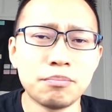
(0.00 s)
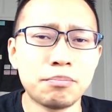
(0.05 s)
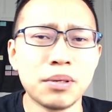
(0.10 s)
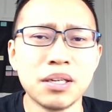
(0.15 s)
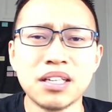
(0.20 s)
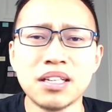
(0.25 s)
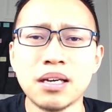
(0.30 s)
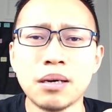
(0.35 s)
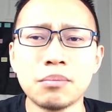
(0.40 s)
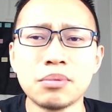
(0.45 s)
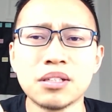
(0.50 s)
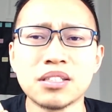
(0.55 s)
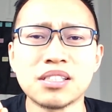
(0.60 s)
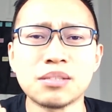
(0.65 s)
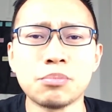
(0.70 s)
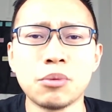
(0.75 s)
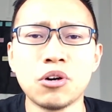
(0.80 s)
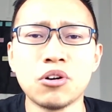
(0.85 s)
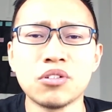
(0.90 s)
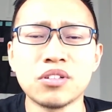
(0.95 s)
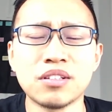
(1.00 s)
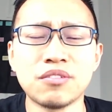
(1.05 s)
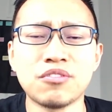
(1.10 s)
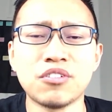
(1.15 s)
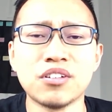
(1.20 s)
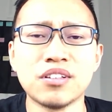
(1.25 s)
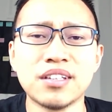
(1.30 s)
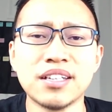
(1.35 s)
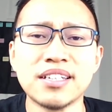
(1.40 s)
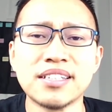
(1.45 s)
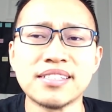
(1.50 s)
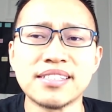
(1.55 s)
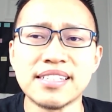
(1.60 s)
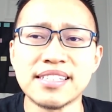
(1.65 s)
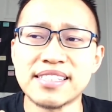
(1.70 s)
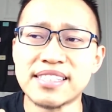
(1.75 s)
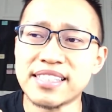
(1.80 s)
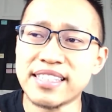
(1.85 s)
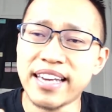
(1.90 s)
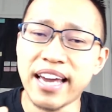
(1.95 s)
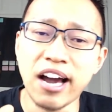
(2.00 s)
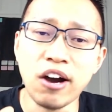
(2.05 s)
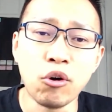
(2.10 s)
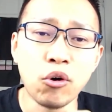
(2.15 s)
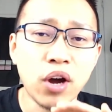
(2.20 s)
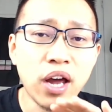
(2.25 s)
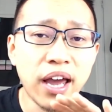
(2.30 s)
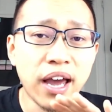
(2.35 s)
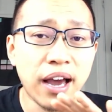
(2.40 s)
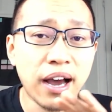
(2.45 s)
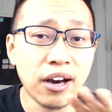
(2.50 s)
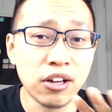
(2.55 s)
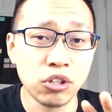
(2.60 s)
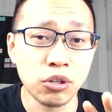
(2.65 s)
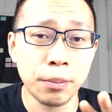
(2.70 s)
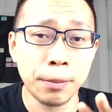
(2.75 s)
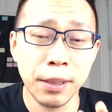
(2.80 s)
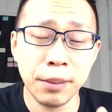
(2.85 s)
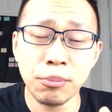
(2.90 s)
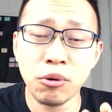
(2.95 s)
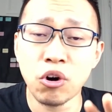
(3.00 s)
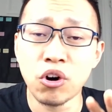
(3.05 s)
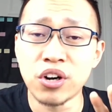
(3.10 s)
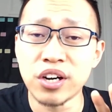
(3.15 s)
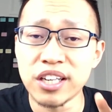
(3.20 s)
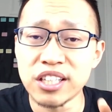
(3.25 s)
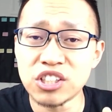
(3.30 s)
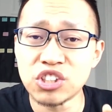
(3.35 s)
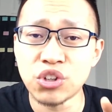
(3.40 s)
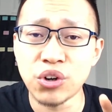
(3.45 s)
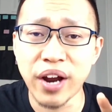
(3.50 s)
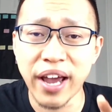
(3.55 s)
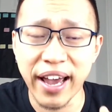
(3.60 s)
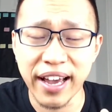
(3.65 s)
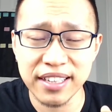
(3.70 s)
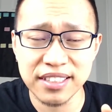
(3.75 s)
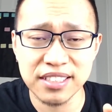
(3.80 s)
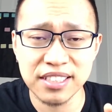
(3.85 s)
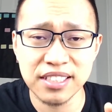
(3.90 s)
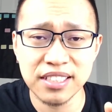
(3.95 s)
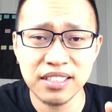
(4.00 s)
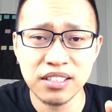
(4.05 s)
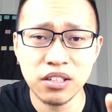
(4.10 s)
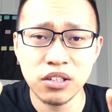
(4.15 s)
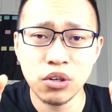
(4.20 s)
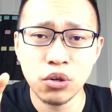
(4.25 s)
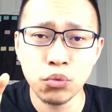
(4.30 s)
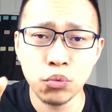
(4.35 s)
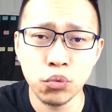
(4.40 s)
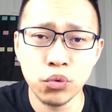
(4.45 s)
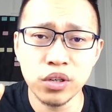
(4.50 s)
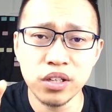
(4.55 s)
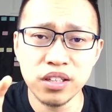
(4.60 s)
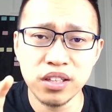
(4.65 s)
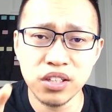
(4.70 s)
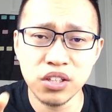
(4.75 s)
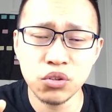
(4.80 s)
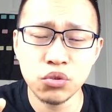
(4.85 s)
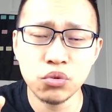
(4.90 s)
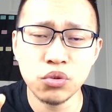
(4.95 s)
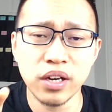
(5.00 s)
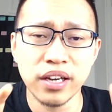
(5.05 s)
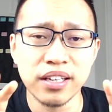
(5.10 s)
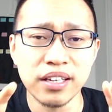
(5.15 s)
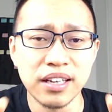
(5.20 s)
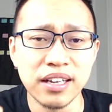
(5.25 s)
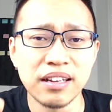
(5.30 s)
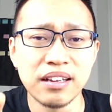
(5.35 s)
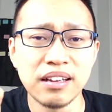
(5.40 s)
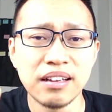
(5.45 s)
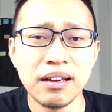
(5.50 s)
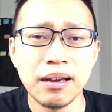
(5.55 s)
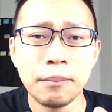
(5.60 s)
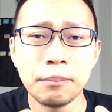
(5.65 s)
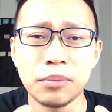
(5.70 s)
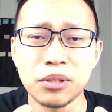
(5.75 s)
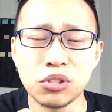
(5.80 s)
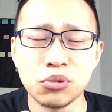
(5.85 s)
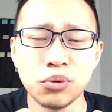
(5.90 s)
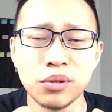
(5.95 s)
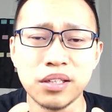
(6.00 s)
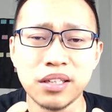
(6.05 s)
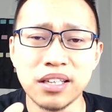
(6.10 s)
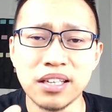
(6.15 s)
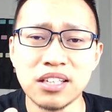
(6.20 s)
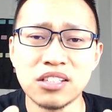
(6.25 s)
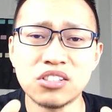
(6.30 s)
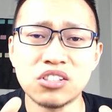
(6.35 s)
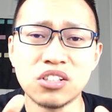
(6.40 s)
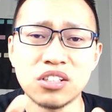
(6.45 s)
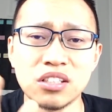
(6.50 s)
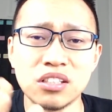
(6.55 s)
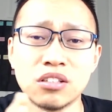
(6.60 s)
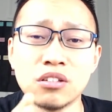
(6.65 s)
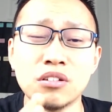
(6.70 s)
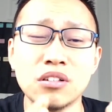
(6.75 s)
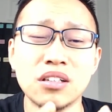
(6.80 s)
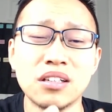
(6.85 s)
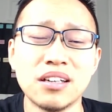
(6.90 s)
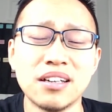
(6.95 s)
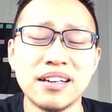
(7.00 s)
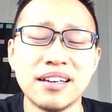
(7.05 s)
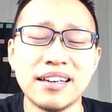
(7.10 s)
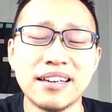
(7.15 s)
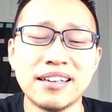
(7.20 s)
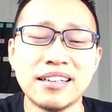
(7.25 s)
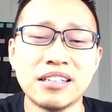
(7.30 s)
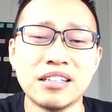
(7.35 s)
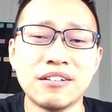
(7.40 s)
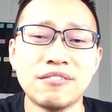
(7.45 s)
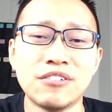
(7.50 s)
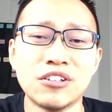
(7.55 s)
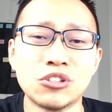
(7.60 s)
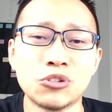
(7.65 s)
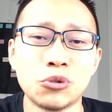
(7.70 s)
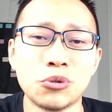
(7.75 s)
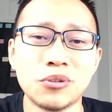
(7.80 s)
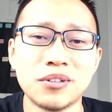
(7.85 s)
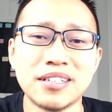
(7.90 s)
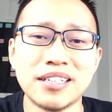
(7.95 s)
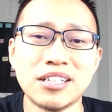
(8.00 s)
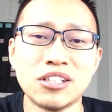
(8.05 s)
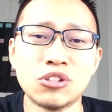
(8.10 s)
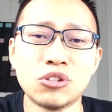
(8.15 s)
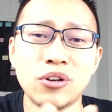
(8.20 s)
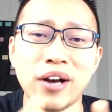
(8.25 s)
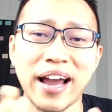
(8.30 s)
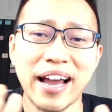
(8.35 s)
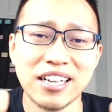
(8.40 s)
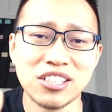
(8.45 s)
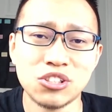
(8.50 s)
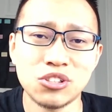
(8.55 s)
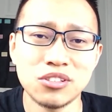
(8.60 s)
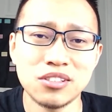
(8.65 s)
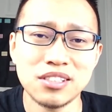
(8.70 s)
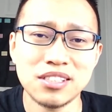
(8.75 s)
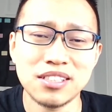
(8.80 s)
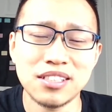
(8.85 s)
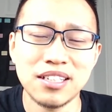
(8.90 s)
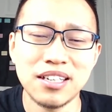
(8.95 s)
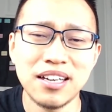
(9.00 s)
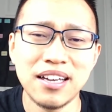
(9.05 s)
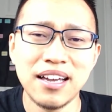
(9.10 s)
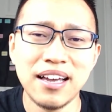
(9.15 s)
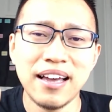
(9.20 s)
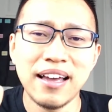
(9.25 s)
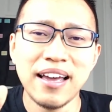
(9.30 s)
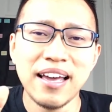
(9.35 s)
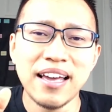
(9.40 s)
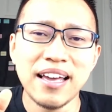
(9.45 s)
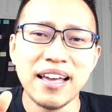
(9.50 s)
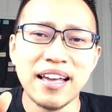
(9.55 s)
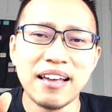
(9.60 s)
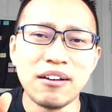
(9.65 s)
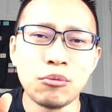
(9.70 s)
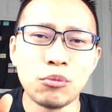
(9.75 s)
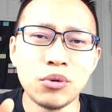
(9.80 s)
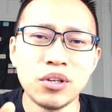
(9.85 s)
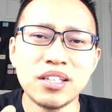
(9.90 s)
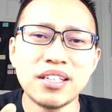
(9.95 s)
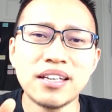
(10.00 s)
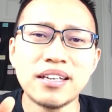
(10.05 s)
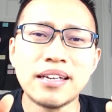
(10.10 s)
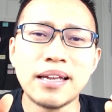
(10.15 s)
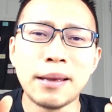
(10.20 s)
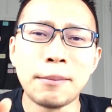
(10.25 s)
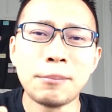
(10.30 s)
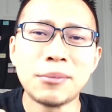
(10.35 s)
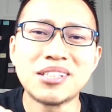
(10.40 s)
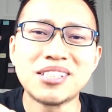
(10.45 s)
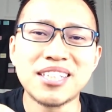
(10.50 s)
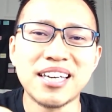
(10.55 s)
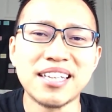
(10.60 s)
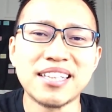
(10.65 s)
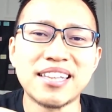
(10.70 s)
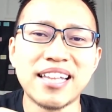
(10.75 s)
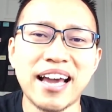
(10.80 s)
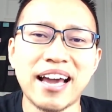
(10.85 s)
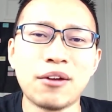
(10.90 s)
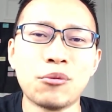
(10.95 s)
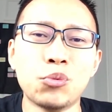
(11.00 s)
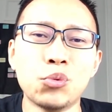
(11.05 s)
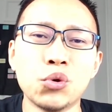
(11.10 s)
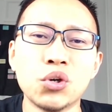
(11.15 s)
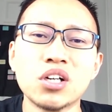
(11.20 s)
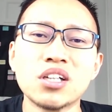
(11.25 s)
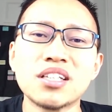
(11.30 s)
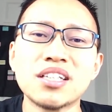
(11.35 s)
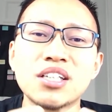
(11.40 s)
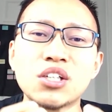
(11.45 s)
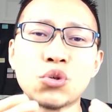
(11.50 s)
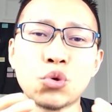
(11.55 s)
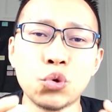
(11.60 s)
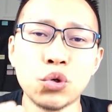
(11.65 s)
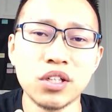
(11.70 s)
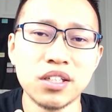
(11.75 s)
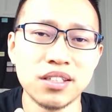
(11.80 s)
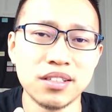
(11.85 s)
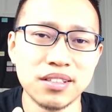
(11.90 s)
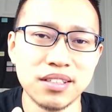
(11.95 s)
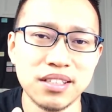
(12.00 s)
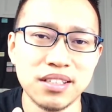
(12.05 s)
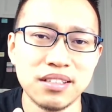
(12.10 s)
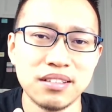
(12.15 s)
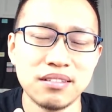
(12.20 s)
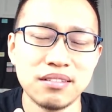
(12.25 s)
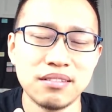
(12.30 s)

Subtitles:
picking up the small different things and see how other people are interacting with you and between each individual interactions, we can imitate that really quickly.